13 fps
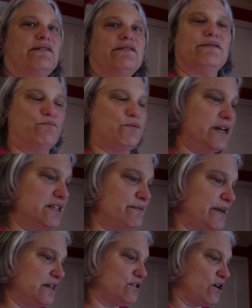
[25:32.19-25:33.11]
And why is
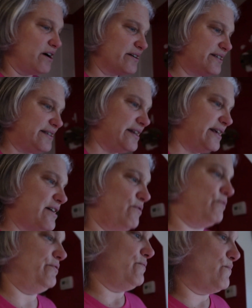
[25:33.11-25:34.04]
my dog sitting
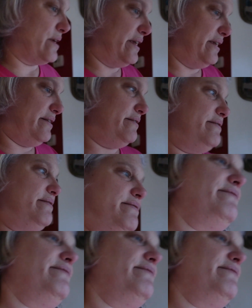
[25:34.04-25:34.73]
out in the rain?